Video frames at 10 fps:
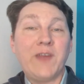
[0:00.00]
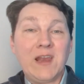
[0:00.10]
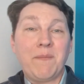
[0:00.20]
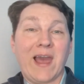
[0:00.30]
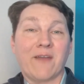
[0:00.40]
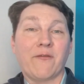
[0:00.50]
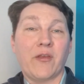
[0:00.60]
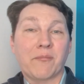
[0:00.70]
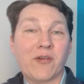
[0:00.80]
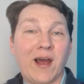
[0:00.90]
feedback for
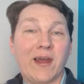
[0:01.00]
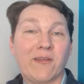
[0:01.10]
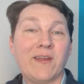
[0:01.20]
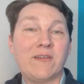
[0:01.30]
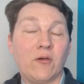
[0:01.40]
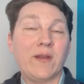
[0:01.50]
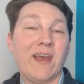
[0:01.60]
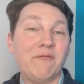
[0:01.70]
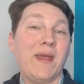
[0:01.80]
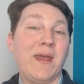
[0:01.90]
their products that don't
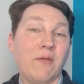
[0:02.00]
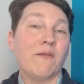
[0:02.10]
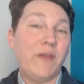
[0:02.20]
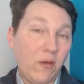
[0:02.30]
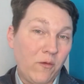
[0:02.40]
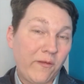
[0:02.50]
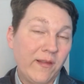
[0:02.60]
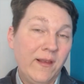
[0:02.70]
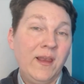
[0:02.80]
have many reviews.